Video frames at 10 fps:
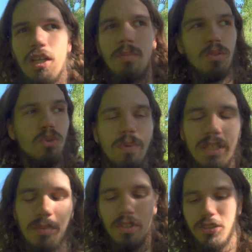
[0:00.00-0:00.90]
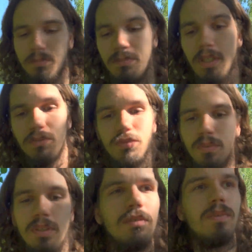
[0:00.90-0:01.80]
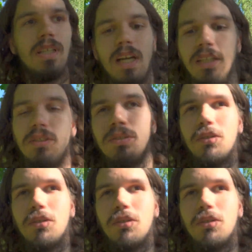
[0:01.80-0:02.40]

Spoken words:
I want to wait because the microphone are quite high.